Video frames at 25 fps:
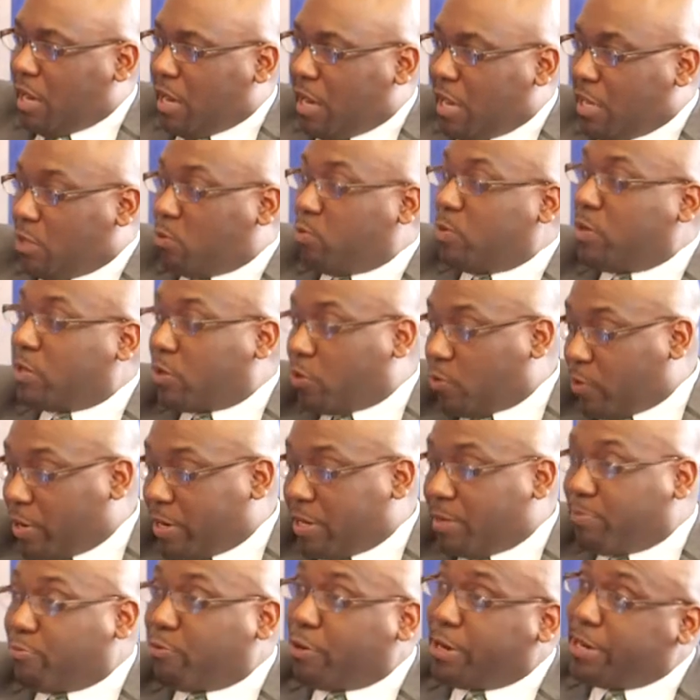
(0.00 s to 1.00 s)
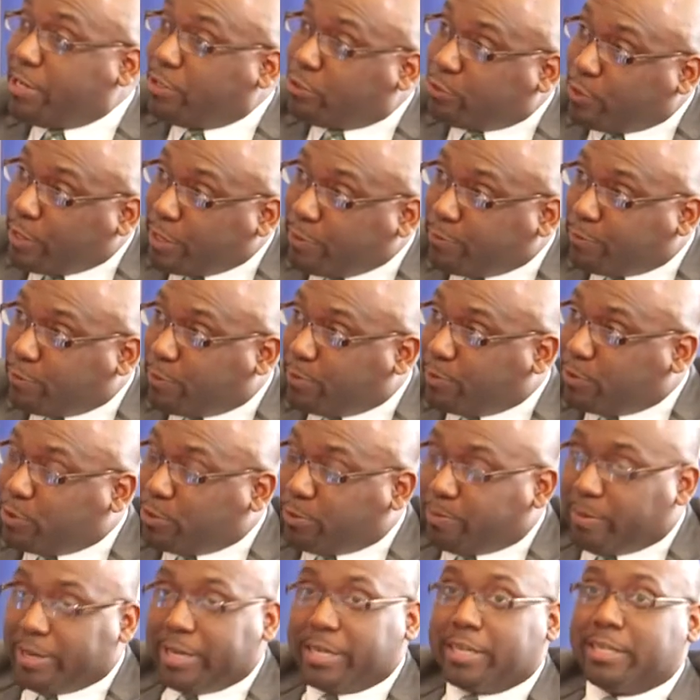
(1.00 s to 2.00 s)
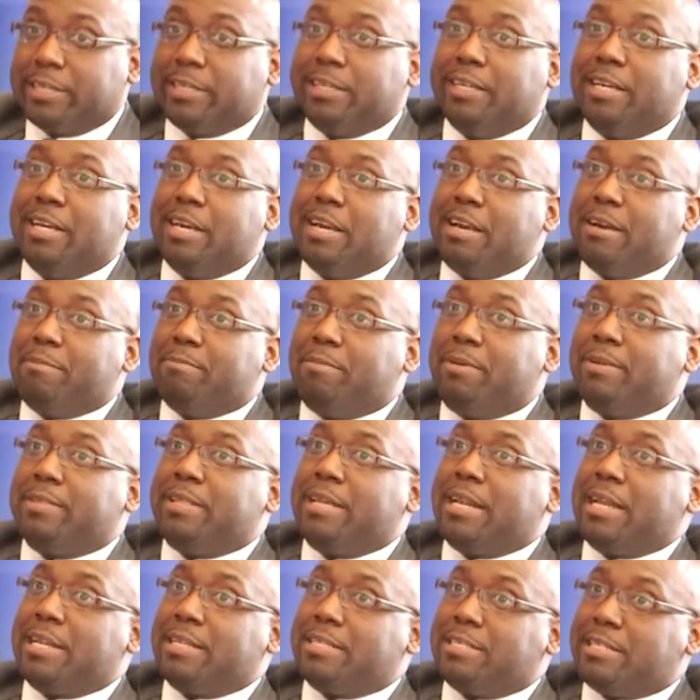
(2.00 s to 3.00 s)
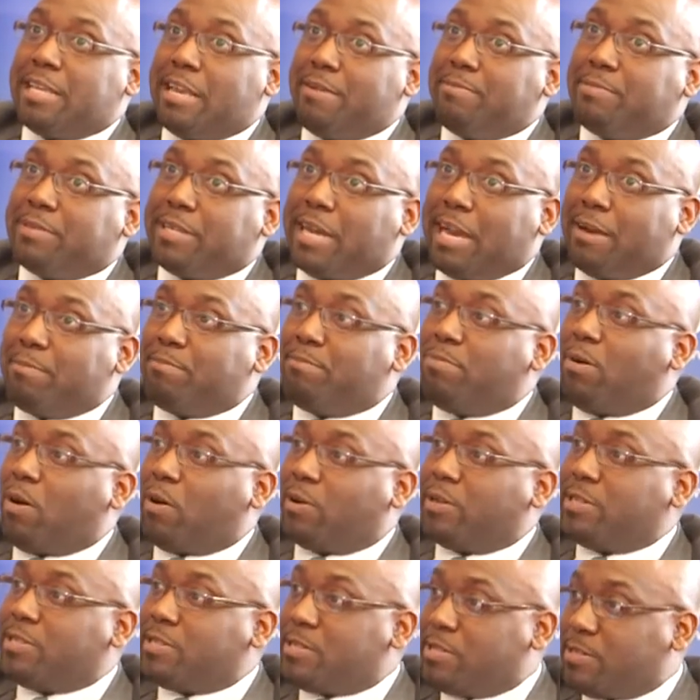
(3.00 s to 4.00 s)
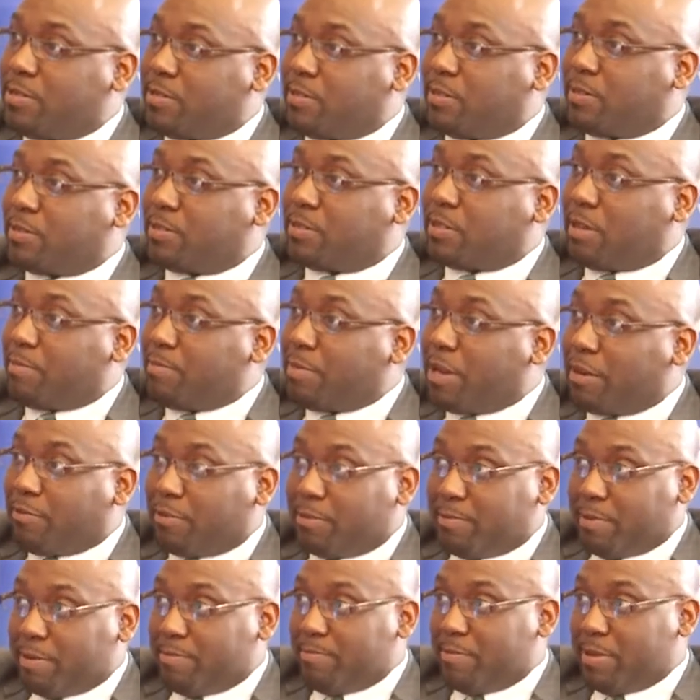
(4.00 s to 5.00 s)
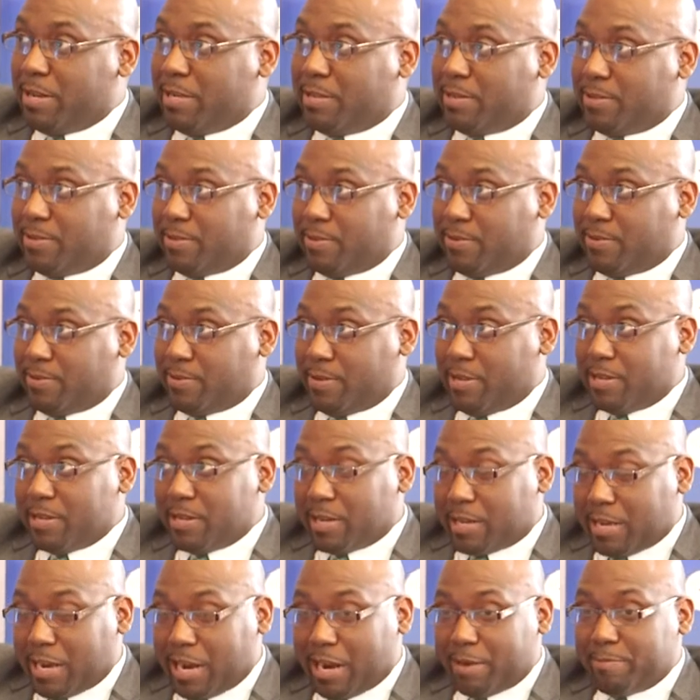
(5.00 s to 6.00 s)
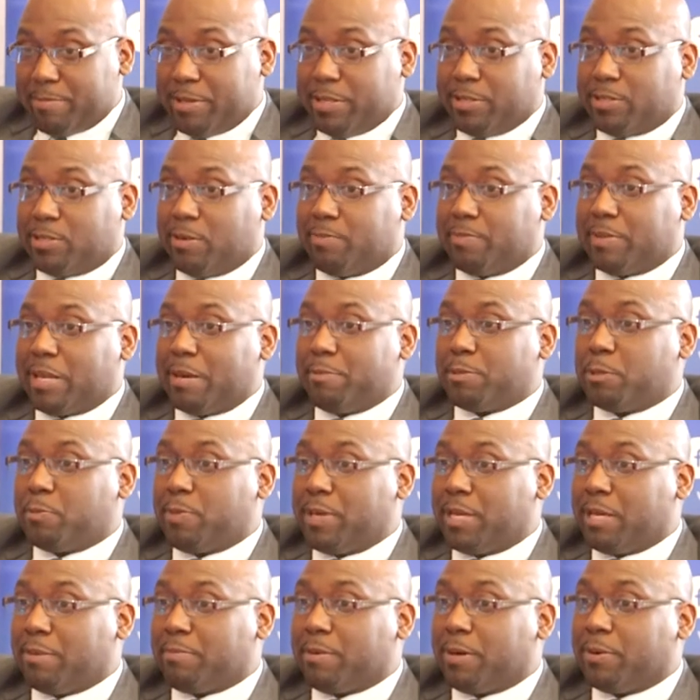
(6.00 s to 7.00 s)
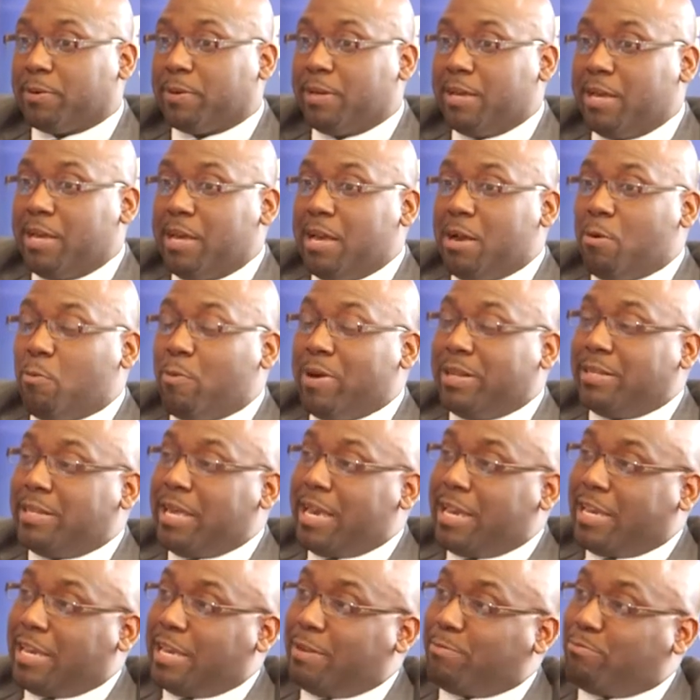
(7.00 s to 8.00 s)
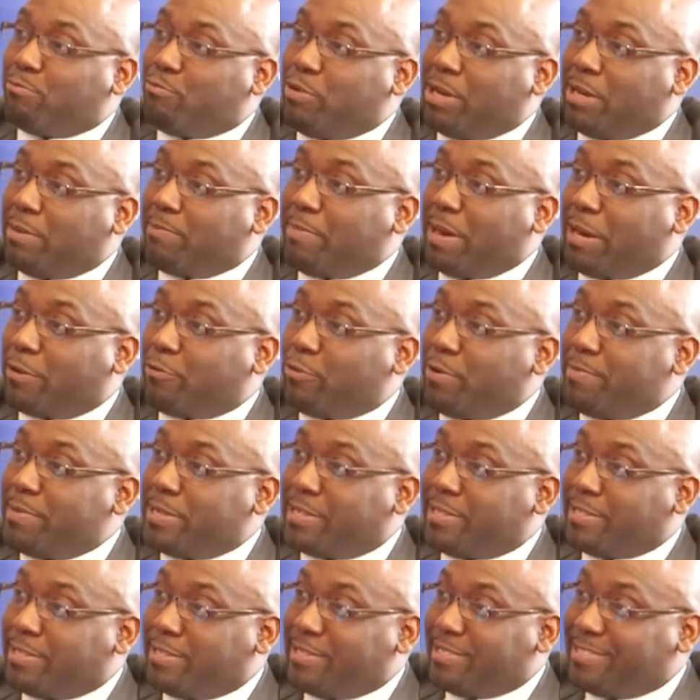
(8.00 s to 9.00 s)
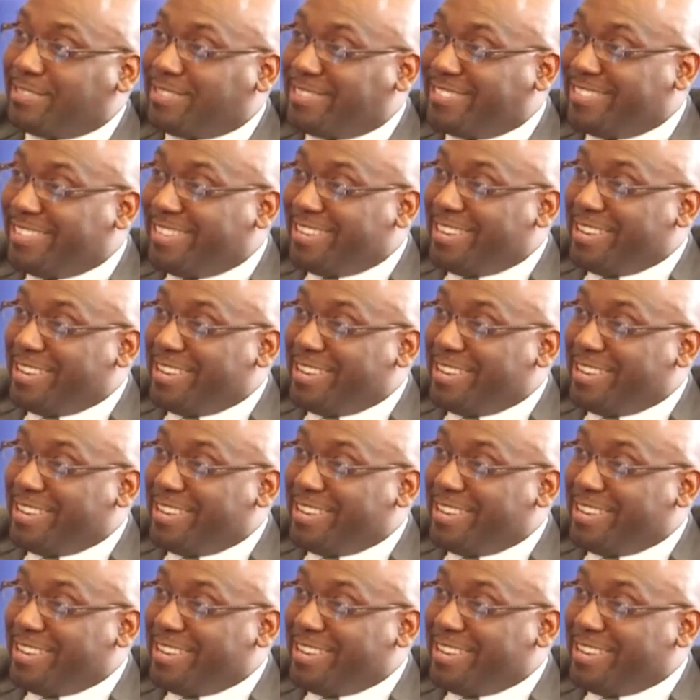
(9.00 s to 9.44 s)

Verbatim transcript: it will create the brain drain from Jamaica. But then at the same time, policies or some government ministers in the Caribbean sometimes speak about, well, they can bring back remittance.